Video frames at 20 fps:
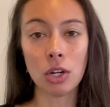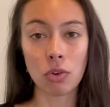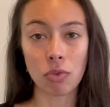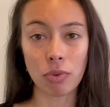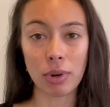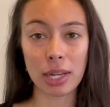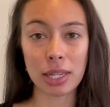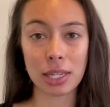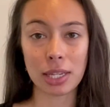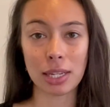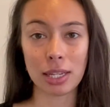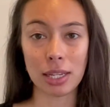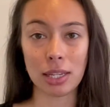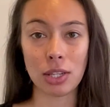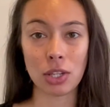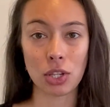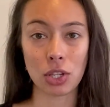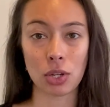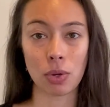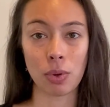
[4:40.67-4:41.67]
Rest
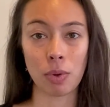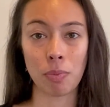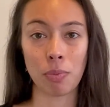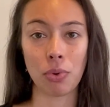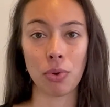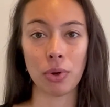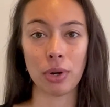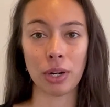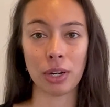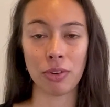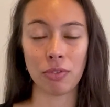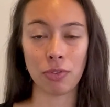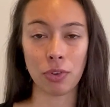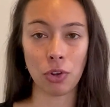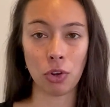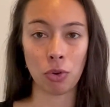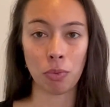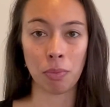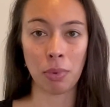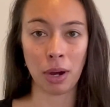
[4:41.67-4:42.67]
is so important for
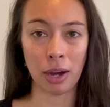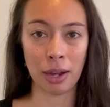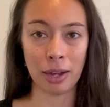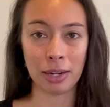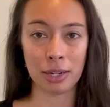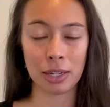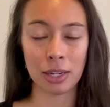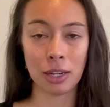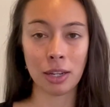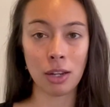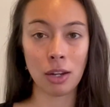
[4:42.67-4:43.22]
your mind.